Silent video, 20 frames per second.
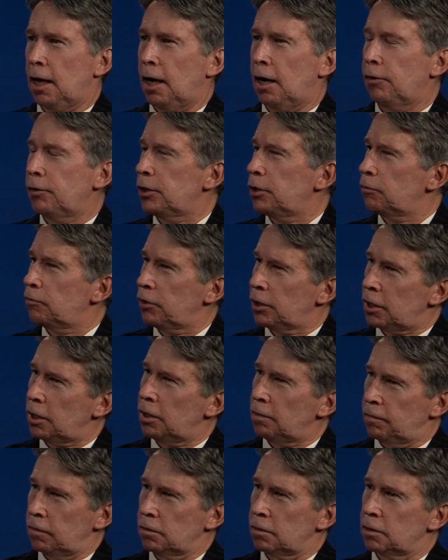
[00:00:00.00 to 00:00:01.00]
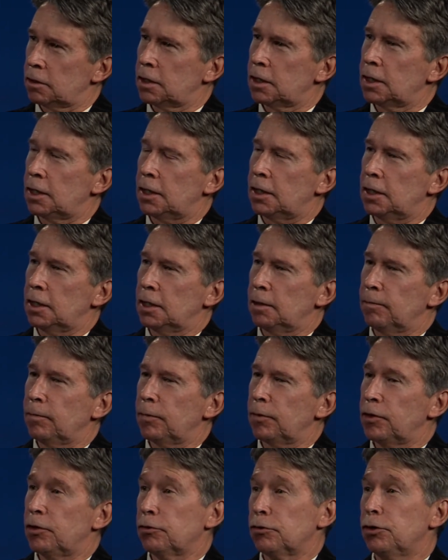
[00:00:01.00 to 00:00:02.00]
How do you recover?
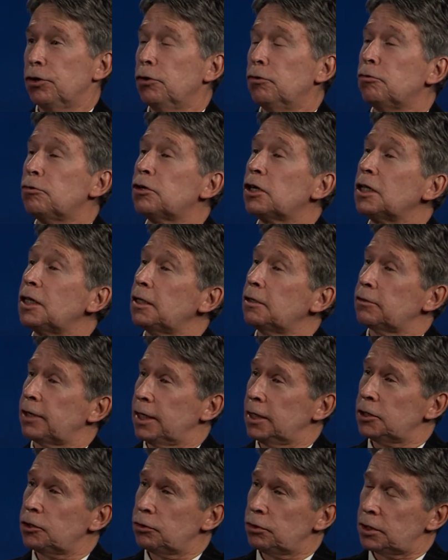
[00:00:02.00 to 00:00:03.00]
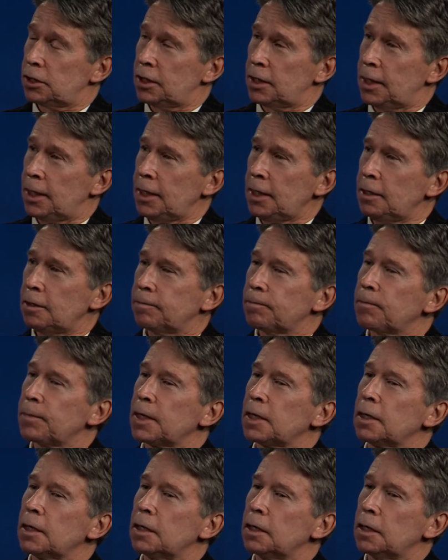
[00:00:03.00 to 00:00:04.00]
There are no clear answers to that.
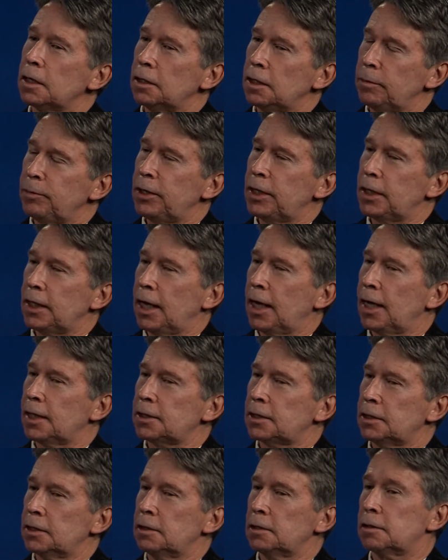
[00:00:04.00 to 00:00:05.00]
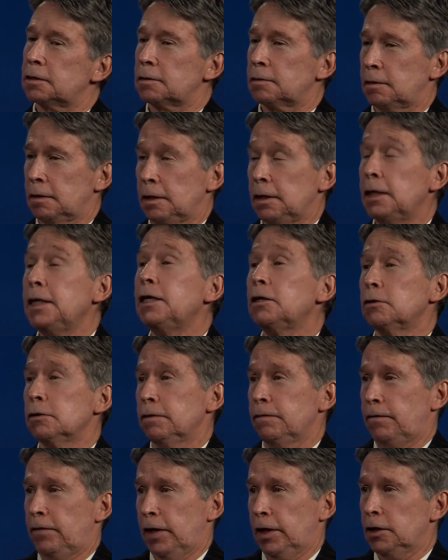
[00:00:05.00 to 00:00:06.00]
Columbia Gas's legal
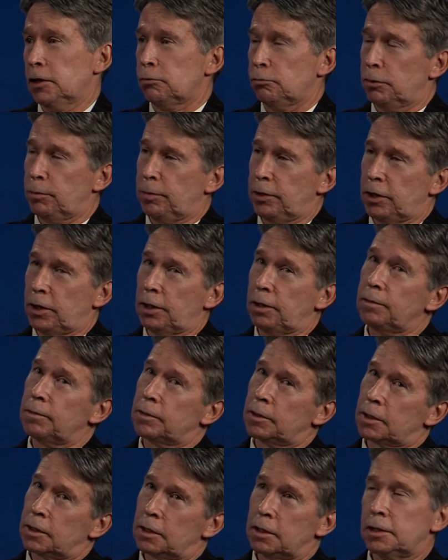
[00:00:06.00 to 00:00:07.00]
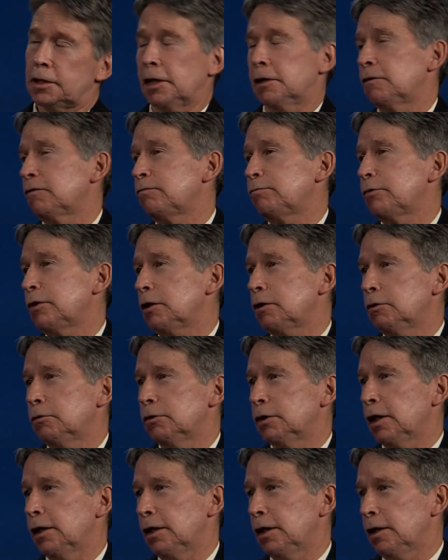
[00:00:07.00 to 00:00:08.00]
defense would be tariff
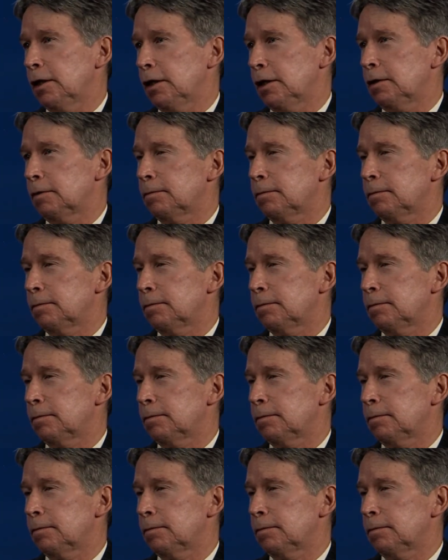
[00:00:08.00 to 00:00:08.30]
precludes anything.